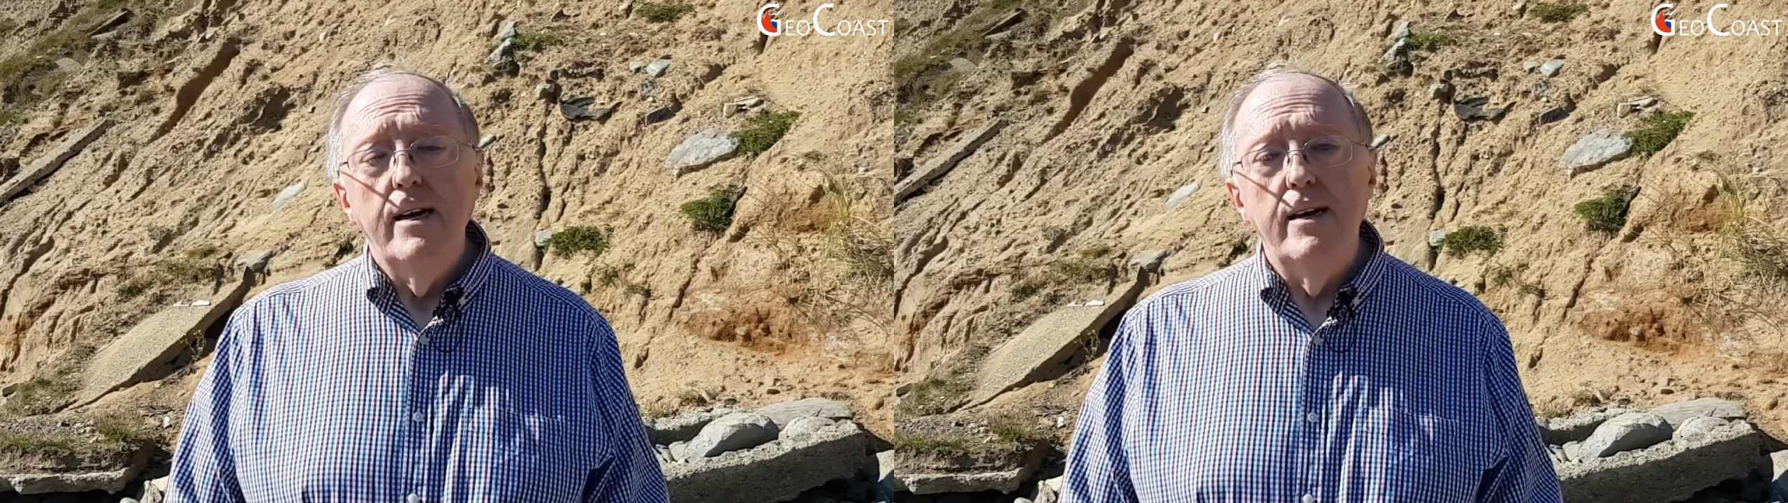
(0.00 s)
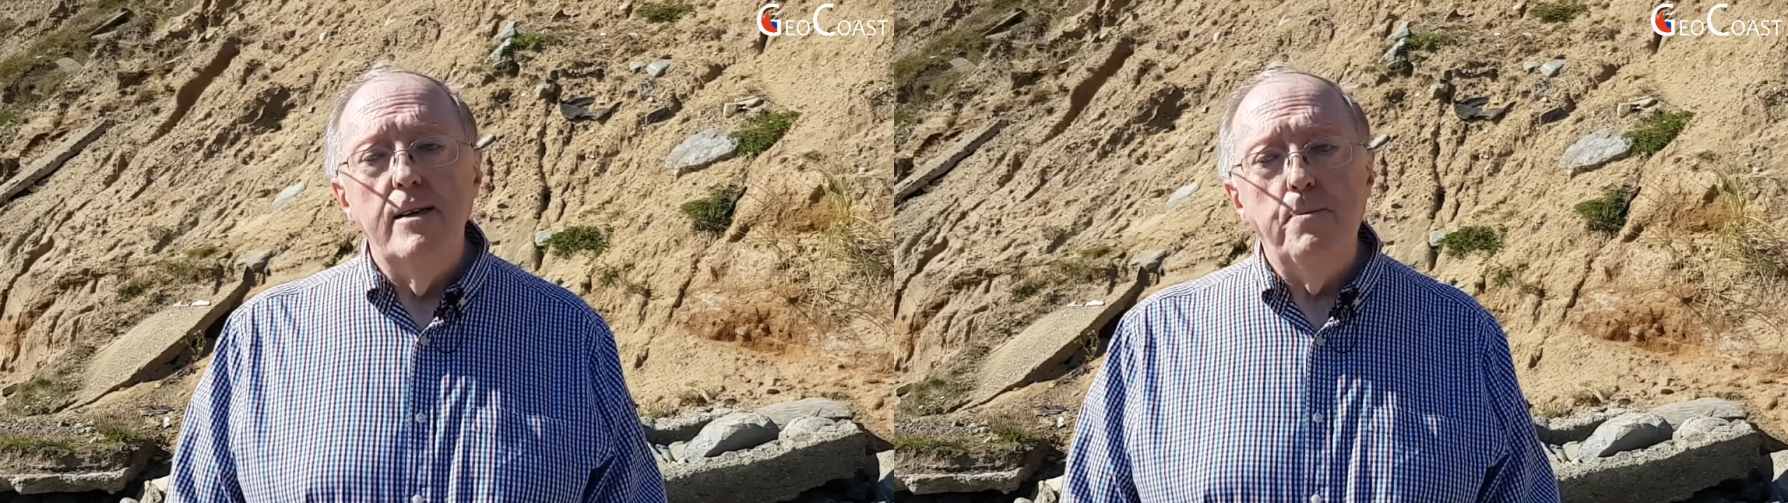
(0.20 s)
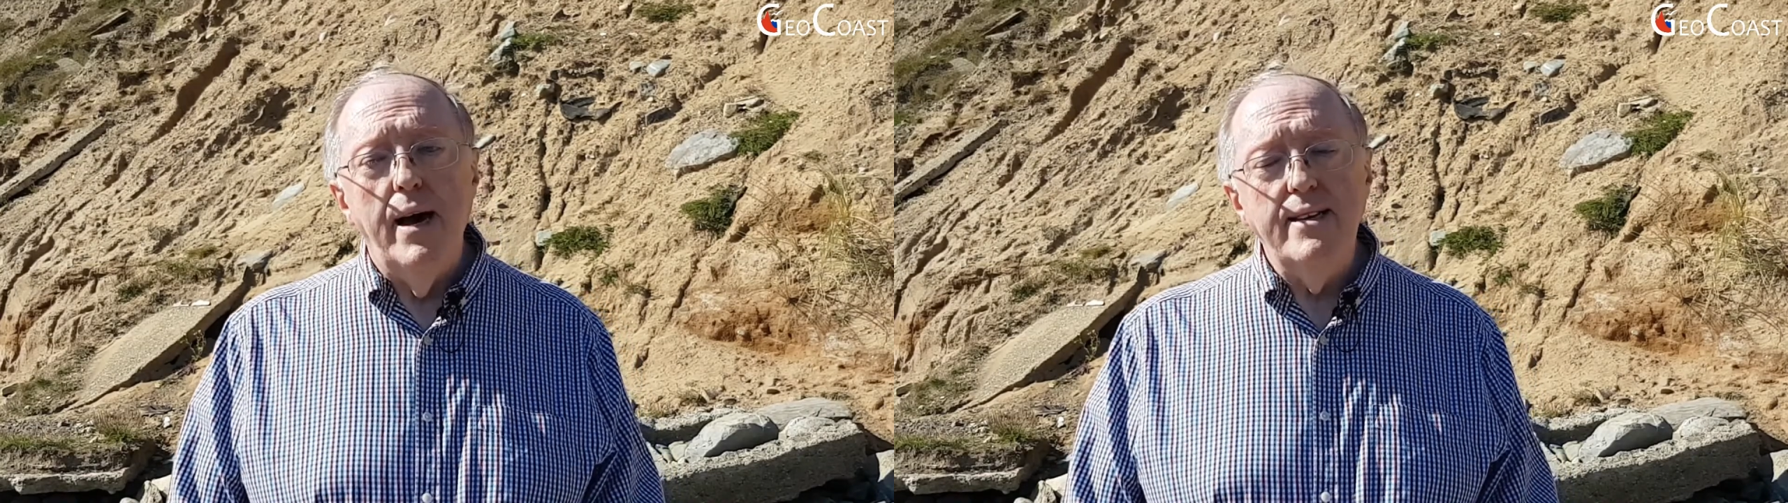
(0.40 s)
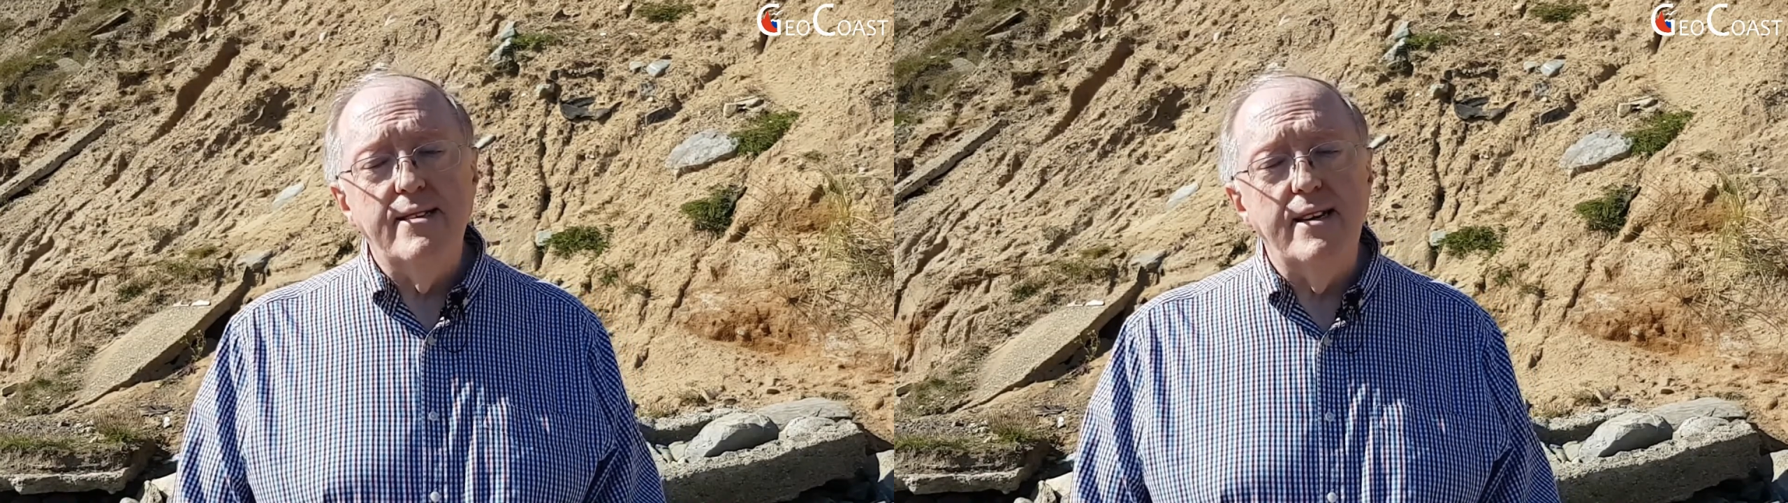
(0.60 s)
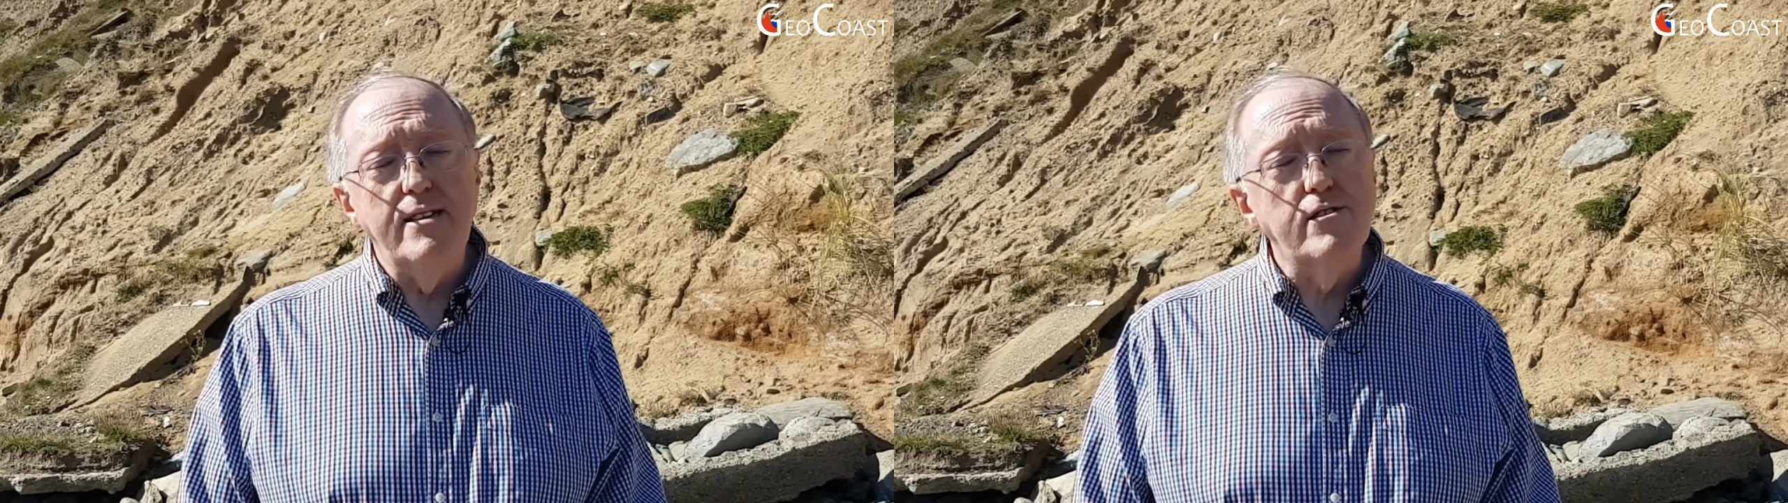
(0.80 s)
in the
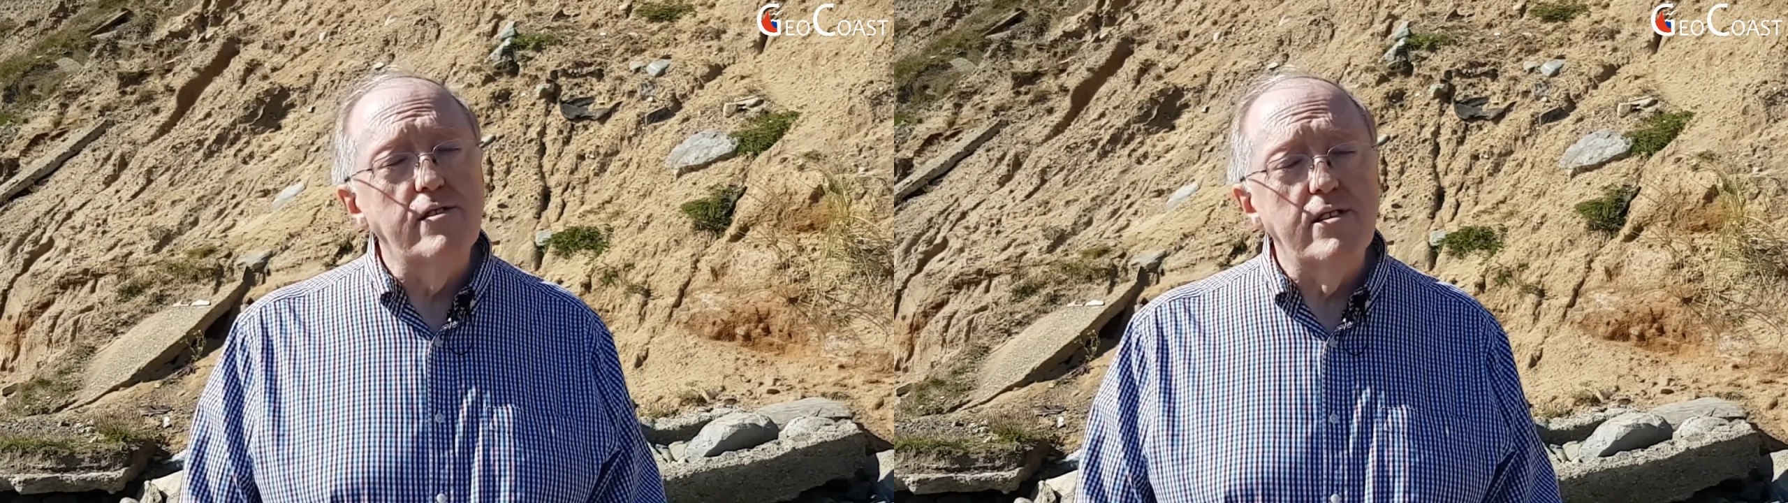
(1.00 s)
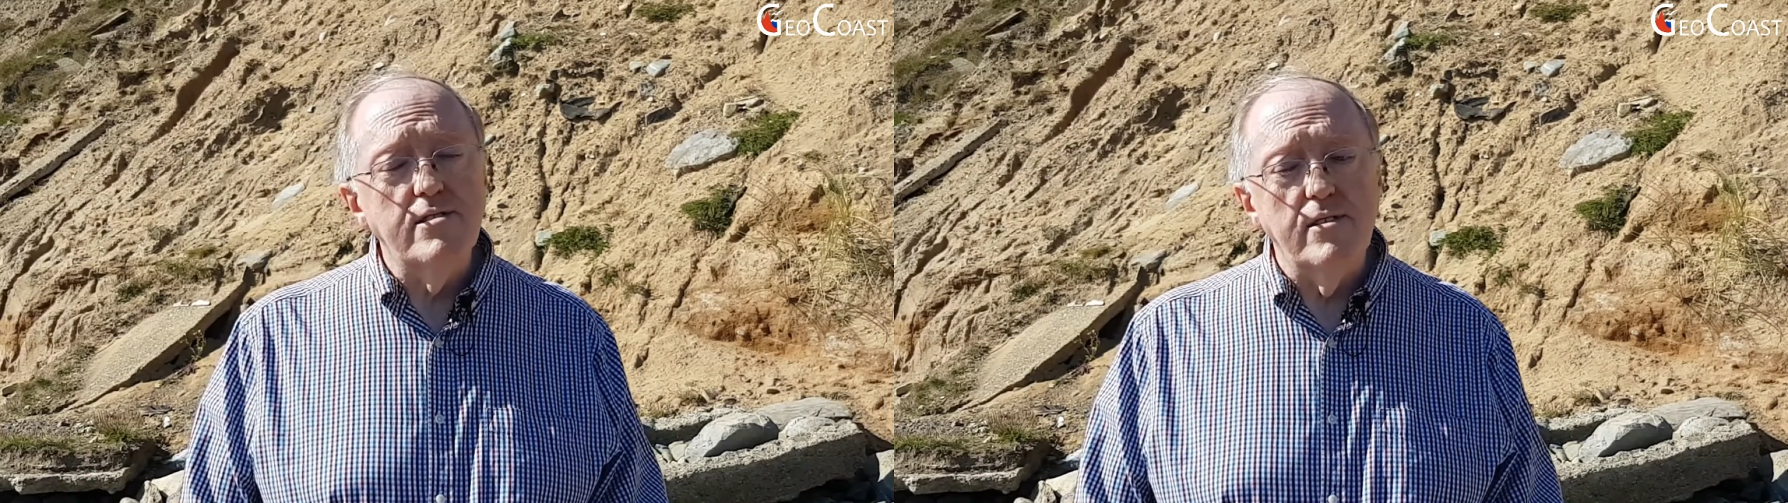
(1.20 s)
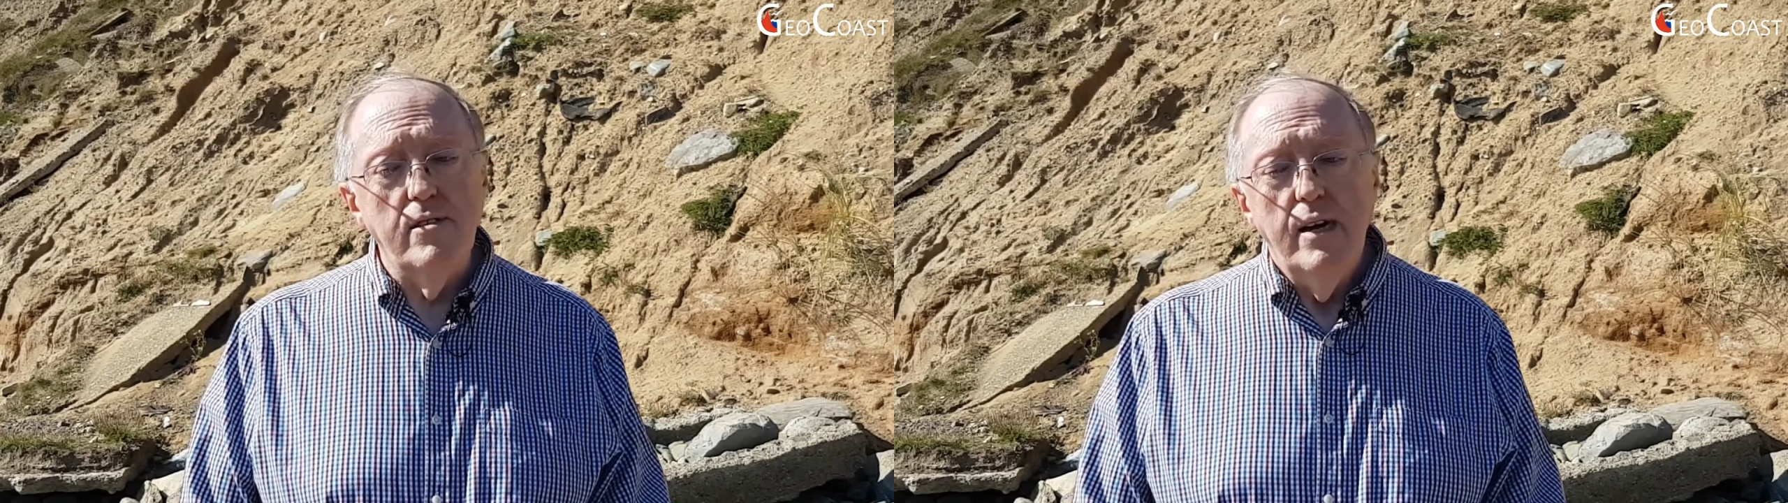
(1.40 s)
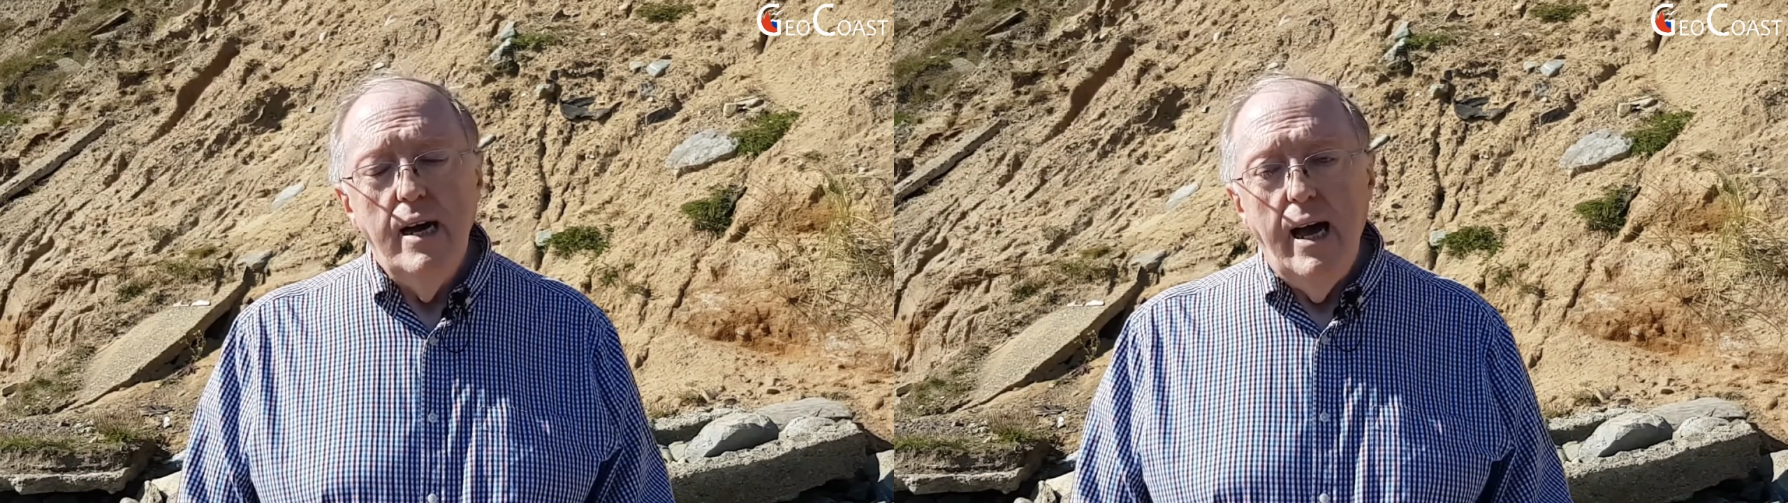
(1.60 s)
past century or so,